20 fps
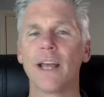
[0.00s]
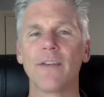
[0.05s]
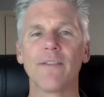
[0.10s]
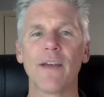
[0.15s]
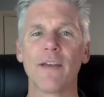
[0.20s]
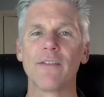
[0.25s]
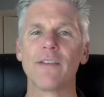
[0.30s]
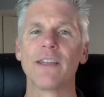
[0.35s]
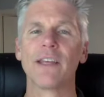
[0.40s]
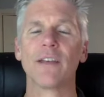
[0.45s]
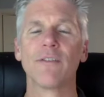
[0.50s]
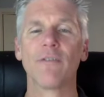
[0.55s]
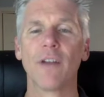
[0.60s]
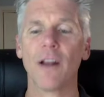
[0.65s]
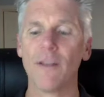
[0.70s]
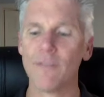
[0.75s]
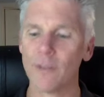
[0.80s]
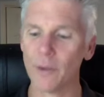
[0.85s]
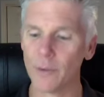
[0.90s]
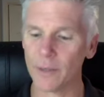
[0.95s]
you have everything in
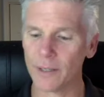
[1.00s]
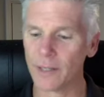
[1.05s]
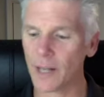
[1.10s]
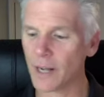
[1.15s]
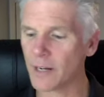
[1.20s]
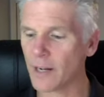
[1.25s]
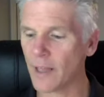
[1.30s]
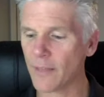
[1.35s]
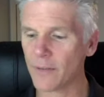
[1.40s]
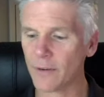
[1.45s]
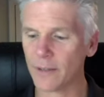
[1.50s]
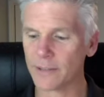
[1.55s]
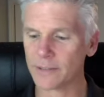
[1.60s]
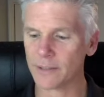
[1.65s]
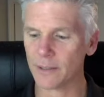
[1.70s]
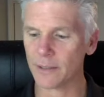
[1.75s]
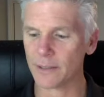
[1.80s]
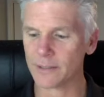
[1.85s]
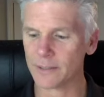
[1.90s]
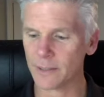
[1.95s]
front of you. Another, it's
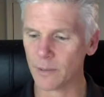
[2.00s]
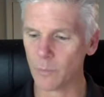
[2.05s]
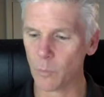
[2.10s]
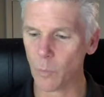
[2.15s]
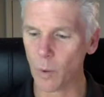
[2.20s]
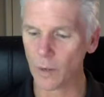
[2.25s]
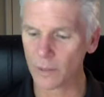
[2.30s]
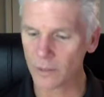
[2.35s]
a, it's a one